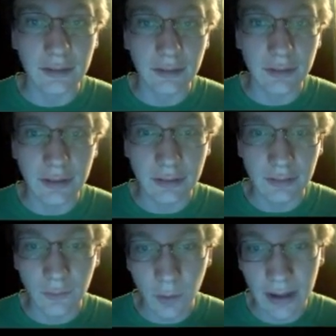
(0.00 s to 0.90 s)
you
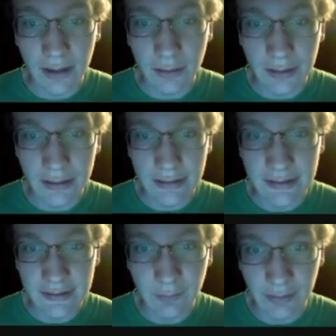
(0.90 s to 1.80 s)
can right click
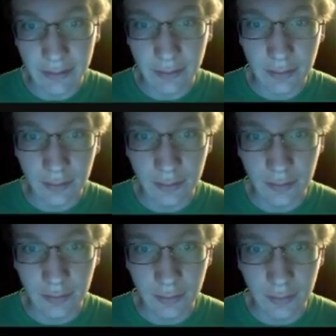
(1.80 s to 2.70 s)
split,
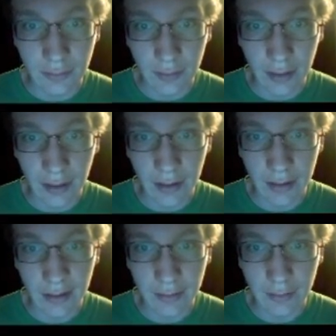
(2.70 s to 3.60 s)

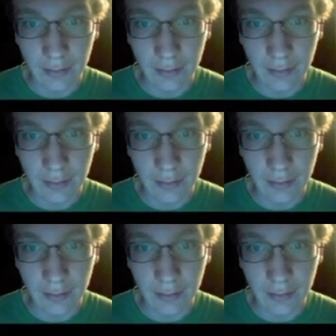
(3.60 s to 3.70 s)
and